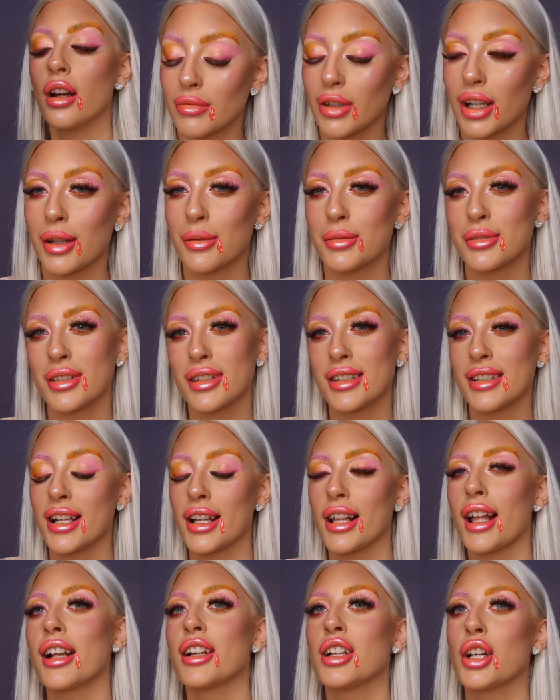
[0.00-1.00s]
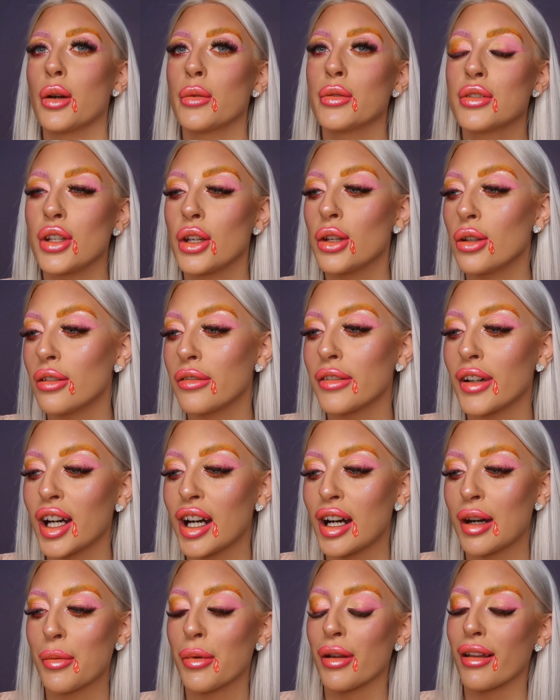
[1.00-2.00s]
I was going to say like go too
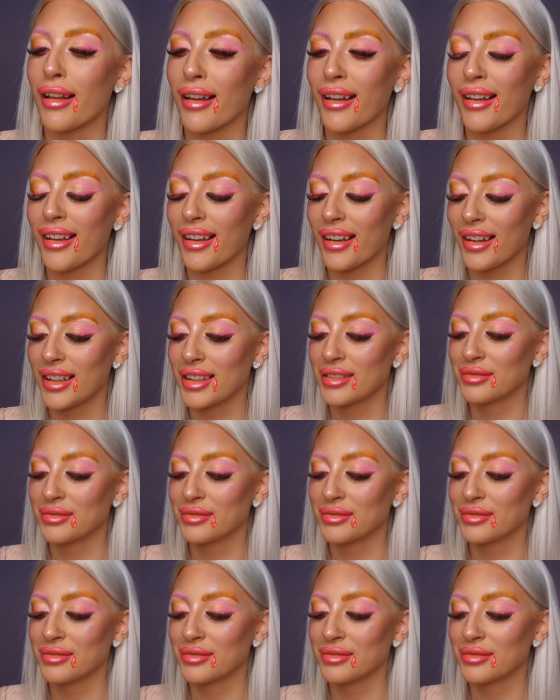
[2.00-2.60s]
far, but like